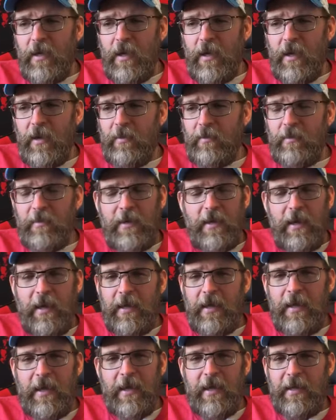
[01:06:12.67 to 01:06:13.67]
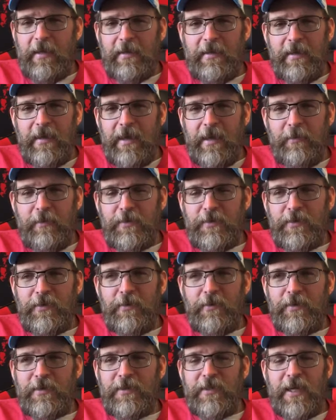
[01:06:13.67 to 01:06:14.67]
I was
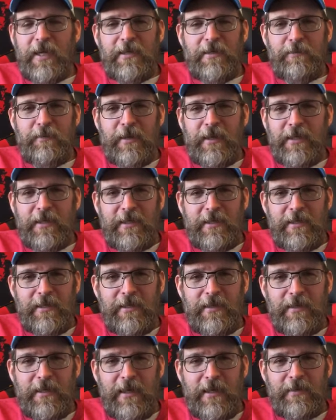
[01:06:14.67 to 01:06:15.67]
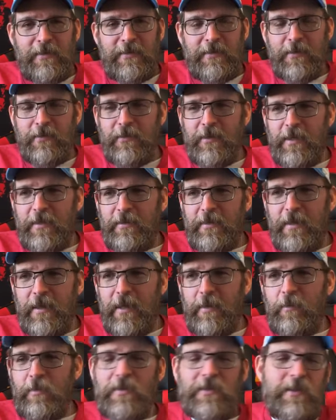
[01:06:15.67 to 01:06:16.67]
so excited being in it. And so that,
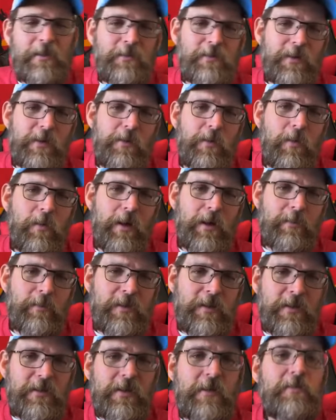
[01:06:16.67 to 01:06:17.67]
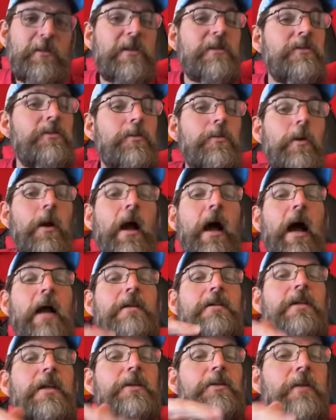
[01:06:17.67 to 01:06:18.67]
I wouldn't say it was annoying, but there's some things
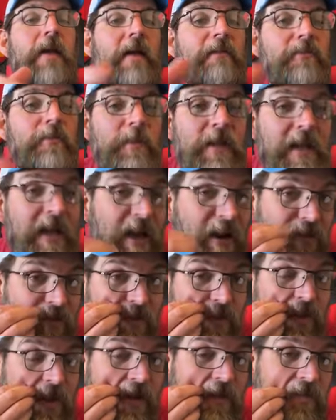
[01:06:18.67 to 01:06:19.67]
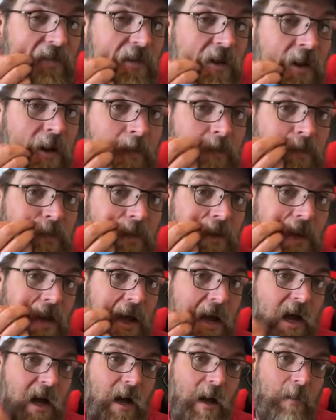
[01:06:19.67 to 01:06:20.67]
I'd say you'd have to be careful of.
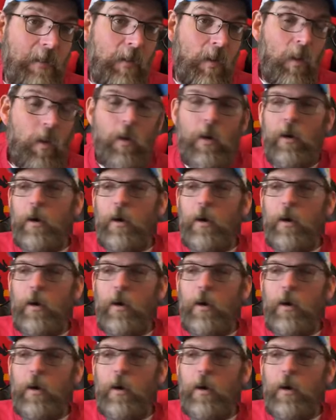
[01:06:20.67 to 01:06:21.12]
I'll